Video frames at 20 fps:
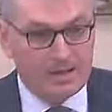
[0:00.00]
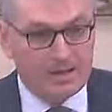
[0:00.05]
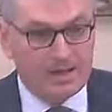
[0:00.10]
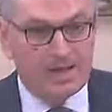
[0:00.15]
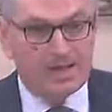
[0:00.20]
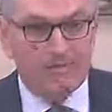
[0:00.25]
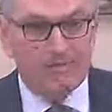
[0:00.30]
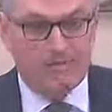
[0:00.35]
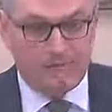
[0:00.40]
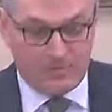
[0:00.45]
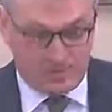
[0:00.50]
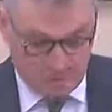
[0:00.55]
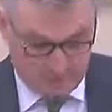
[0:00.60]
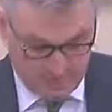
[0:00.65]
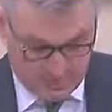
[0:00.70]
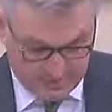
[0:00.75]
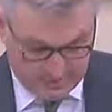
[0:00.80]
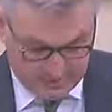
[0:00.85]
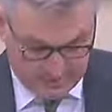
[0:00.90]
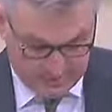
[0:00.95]
here in the
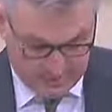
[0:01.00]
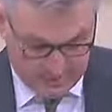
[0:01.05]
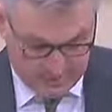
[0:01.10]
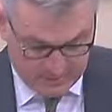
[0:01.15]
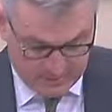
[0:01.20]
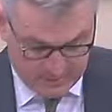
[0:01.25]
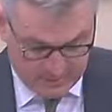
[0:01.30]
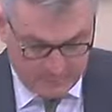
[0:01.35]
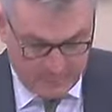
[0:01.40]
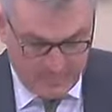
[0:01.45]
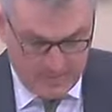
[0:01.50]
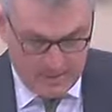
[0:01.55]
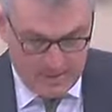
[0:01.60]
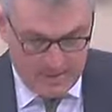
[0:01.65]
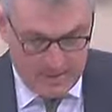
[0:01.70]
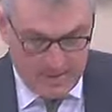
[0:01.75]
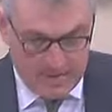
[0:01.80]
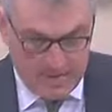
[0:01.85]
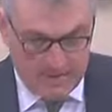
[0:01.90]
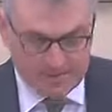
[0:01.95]
United Kingdom
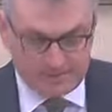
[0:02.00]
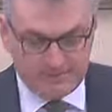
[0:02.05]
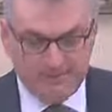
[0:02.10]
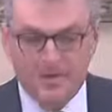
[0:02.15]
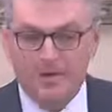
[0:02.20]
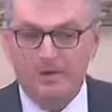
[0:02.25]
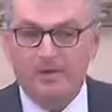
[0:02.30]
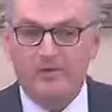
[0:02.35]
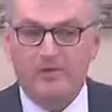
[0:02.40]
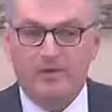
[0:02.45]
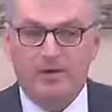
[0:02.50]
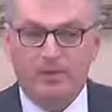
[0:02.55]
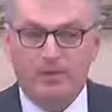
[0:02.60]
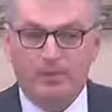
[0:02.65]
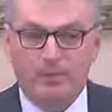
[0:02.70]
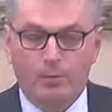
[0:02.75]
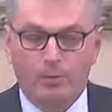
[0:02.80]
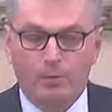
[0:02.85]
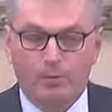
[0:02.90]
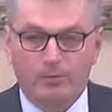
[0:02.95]
is very, very
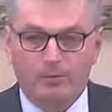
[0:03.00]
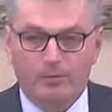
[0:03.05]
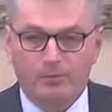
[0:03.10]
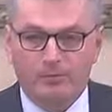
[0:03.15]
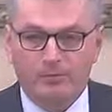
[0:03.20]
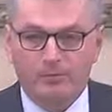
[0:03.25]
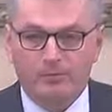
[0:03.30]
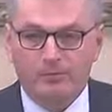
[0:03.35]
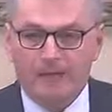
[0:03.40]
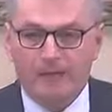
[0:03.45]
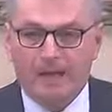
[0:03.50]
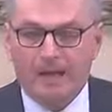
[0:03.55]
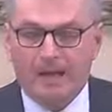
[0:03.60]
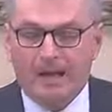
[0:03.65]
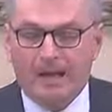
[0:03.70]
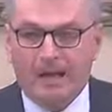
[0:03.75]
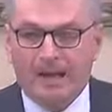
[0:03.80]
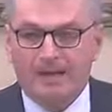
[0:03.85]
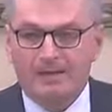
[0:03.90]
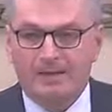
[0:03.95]
important
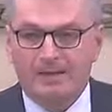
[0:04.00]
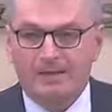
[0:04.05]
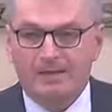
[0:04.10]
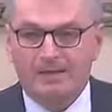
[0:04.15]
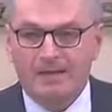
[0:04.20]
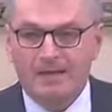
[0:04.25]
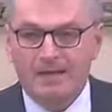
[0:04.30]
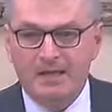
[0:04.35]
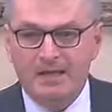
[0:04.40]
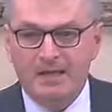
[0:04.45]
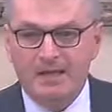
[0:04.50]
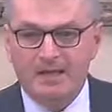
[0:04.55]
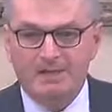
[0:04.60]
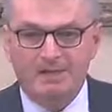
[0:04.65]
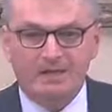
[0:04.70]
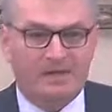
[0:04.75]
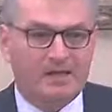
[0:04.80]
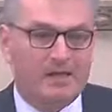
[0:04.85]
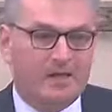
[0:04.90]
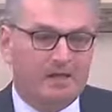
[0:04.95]
and a key
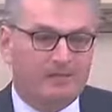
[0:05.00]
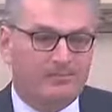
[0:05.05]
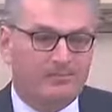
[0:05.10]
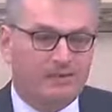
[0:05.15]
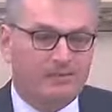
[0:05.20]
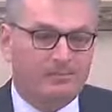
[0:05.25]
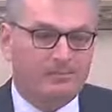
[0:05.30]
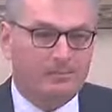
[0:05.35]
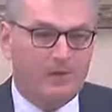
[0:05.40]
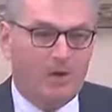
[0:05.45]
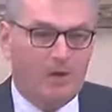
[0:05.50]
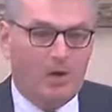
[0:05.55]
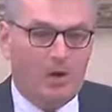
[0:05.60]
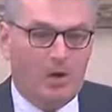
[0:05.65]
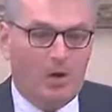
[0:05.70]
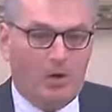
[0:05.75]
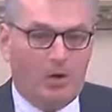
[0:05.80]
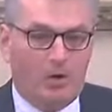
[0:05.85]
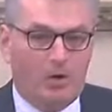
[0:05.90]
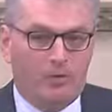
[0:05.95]
indicator
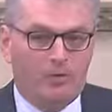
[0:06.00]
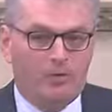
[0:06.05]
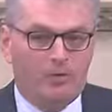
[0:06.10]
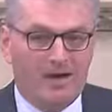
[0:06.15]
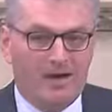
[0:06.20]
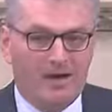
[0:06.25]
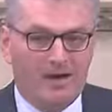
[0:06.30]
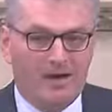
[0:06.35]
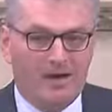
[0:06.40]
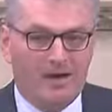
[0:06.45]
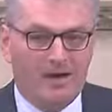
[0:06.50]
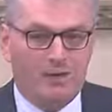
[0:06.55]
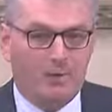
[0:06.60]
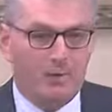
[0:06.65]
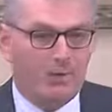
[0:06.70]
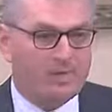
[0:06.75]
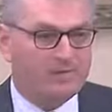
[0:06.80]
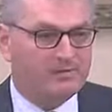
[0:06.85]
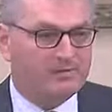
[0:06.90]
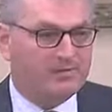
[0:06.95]
of how
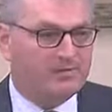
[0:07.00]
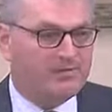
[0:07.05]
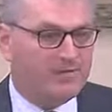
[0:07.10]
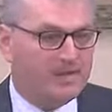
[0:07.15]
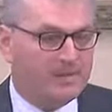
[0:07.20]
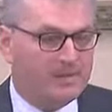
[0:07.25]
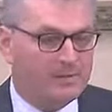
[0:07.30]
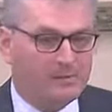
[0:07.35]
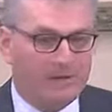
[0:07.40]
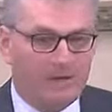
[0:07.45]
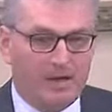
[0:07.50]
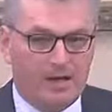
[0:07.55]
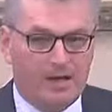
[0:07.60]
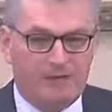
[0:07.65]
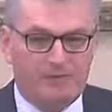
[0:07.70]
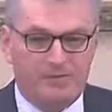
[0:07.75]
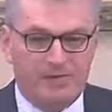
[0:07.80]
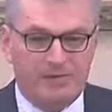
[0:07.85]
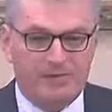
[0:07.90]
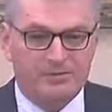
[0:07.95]
we develop our
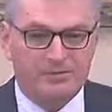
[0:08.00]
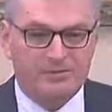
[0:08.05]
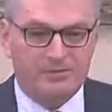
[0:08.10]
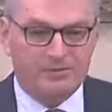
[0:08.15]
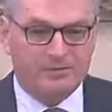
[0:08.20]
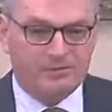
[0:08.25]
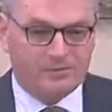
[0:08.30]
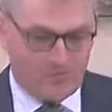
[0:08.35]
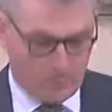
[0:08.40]
relations